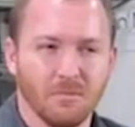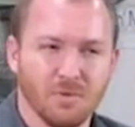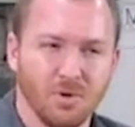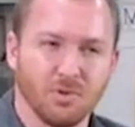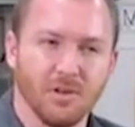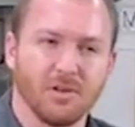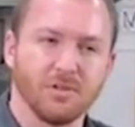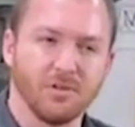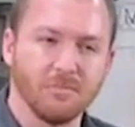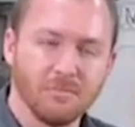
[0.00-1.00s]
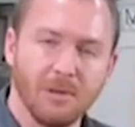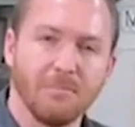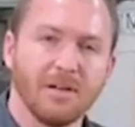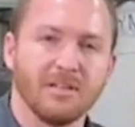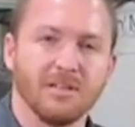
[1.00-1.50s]
tow trucks are
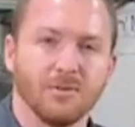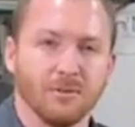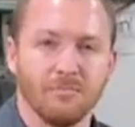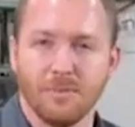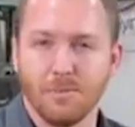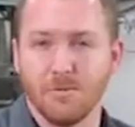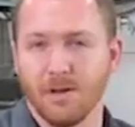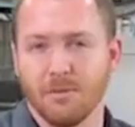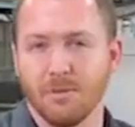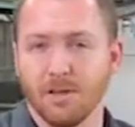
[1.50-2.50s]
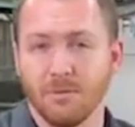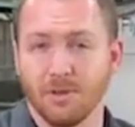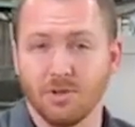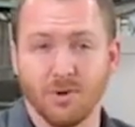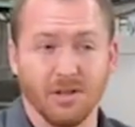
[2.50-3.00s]
abundant, or maybe you've got a buddy with
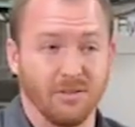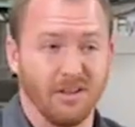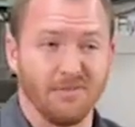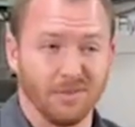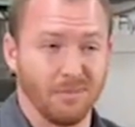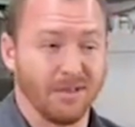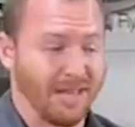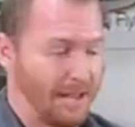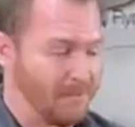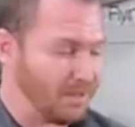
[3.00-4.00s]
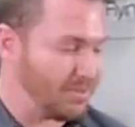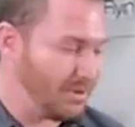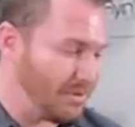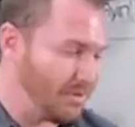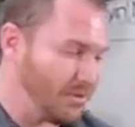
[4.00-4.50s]
a trailer if something happens. But
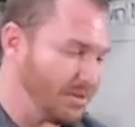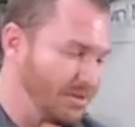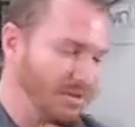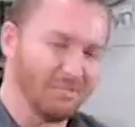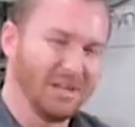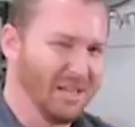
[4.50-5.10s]
you know, this is a